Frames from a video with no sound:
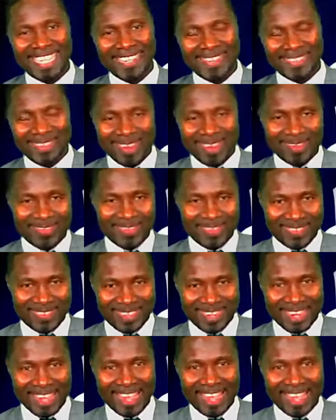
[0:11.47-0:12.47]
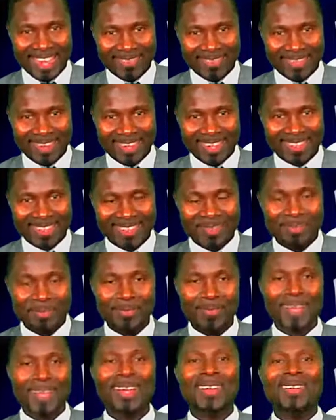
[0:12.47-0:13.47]
to have free legal advice.
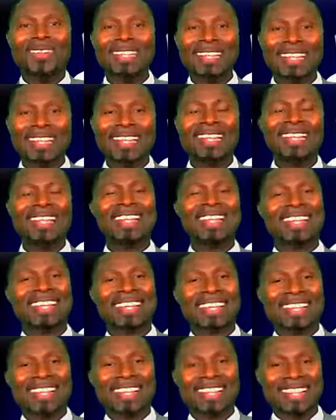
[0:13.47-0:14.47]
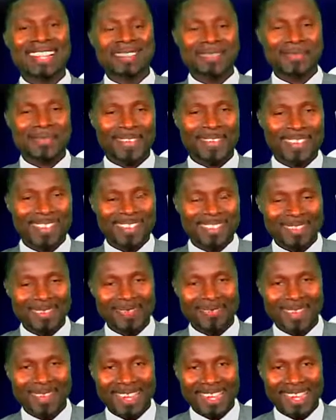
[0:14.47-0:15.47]
Proudly
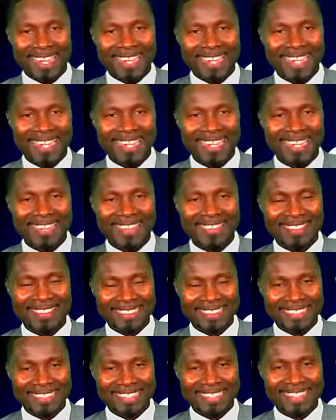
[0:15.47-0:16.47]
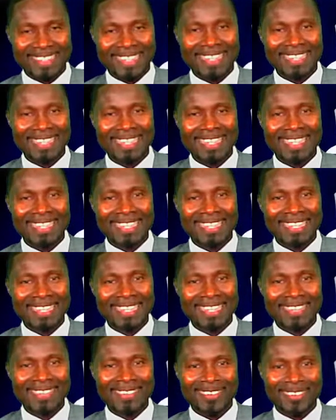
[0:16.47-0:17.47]
sponsored by CITI
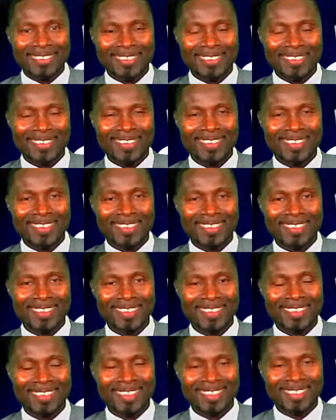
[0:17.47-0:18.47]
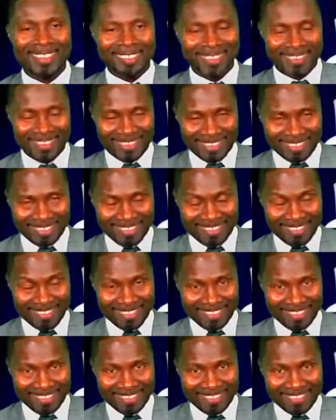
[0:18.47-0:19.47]
Law
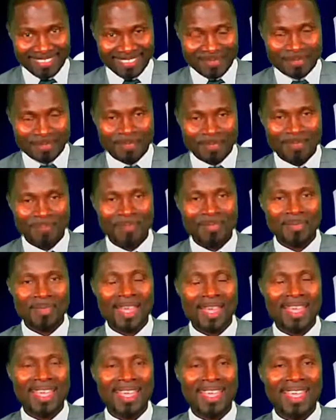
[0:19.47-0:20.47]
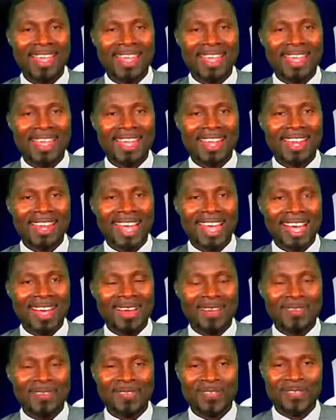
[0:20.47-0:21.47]
Solicitors.
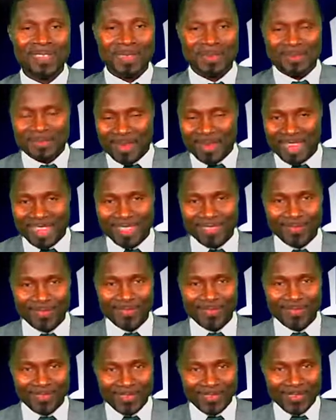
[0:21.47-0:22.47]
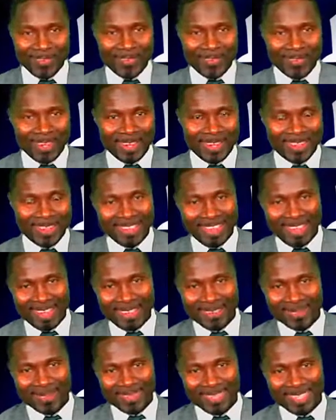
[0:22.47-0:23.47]
Now, for the past few weeks,
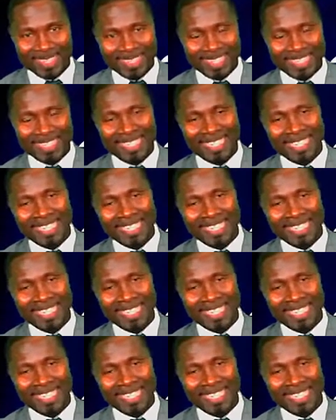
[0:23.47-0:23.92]
I've been